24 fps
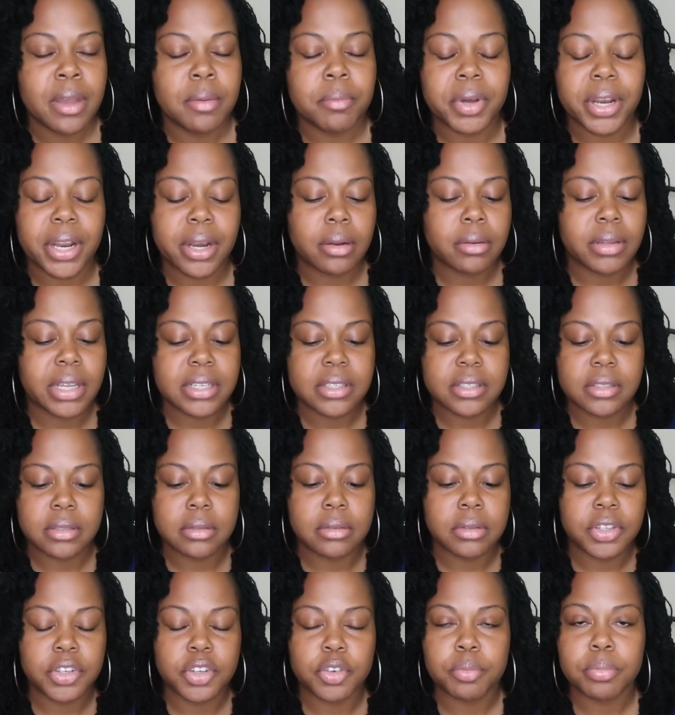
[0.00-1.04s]
But I don't like to,
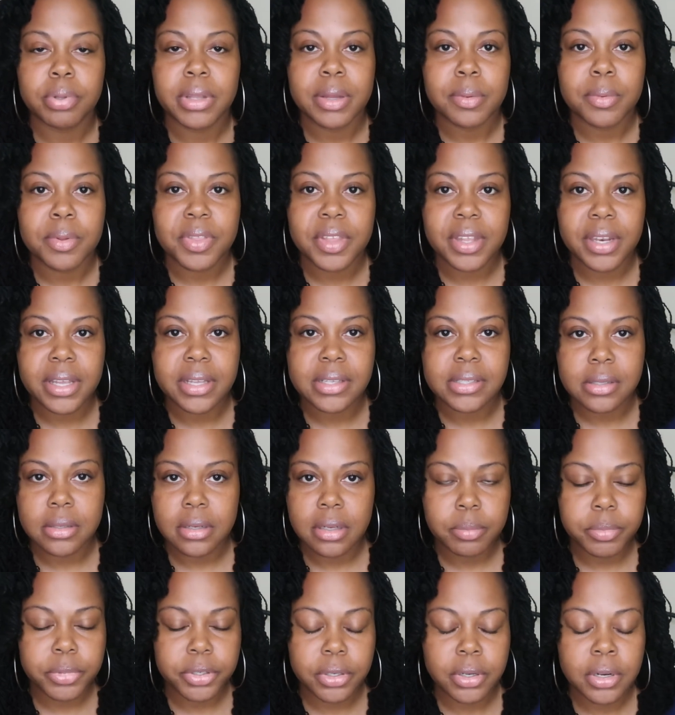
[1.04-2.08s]
play with it as a
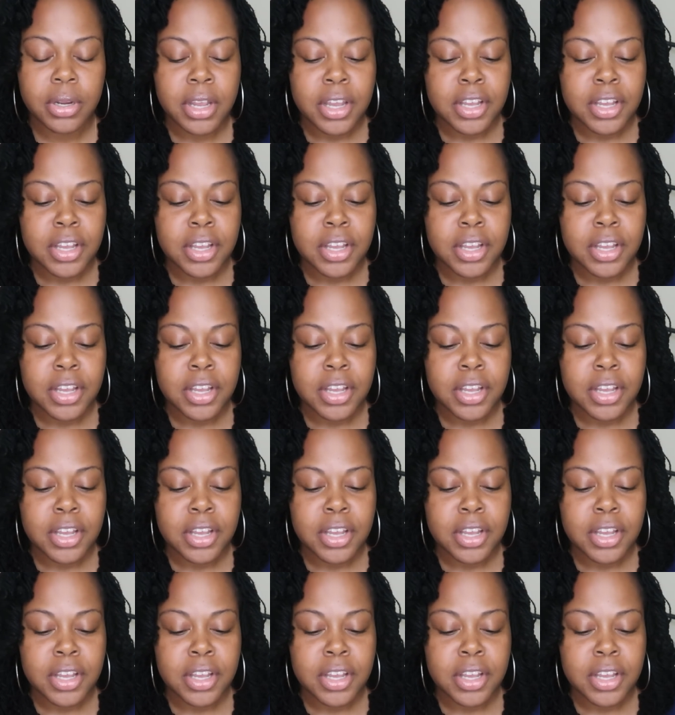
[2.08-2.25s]
number.